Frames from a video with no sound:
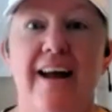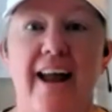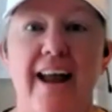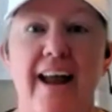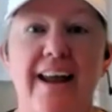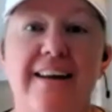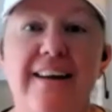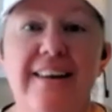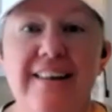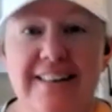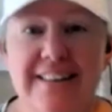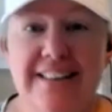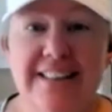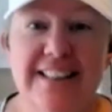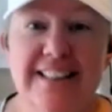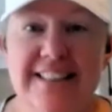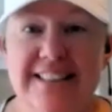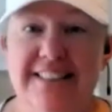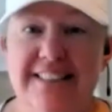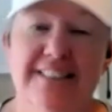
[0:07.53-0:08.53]
Hey
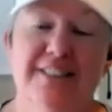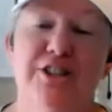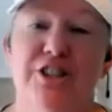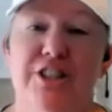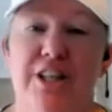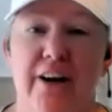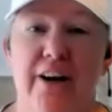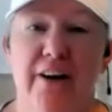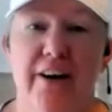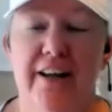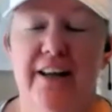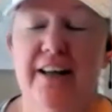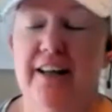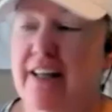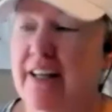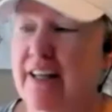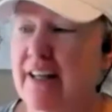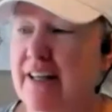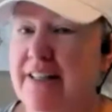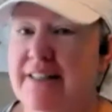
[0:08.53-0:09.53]
guys, it's Sherry.
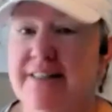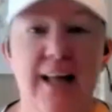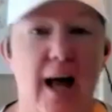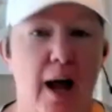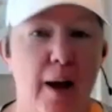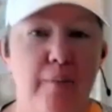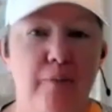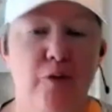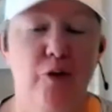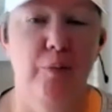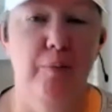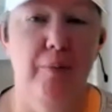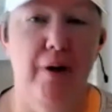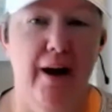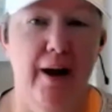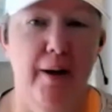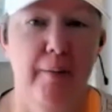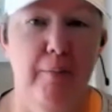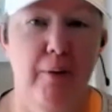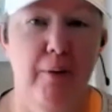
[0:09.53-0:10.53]
It is time for
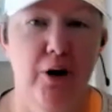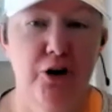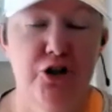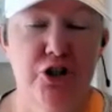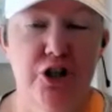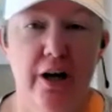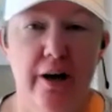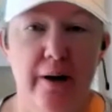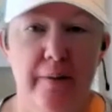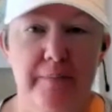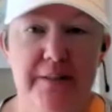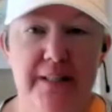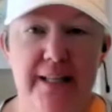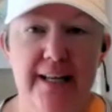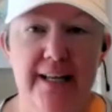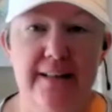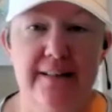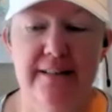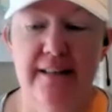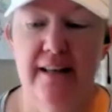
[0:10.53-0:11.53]
my March
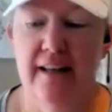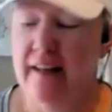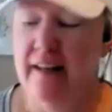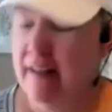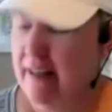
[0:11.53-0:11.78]
update.